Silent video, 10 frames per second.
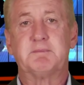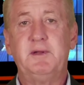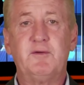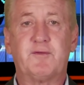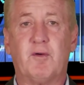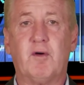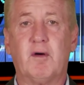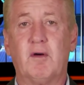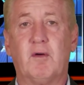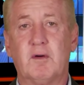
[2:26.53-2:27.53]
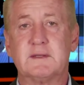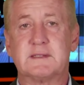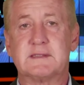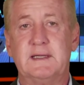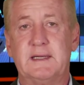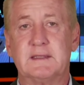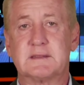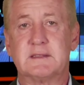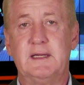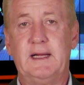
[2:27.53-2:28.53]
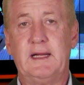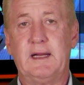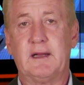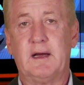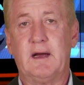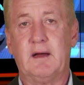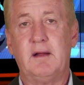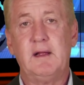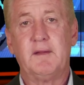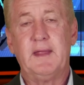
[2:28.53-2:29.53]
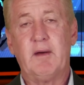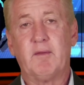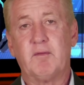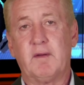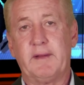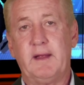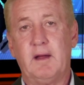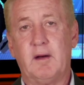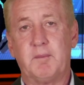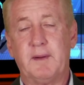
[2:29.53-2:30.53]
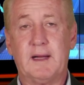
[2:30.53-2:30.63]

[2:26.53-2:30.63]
before or since, and that would really help.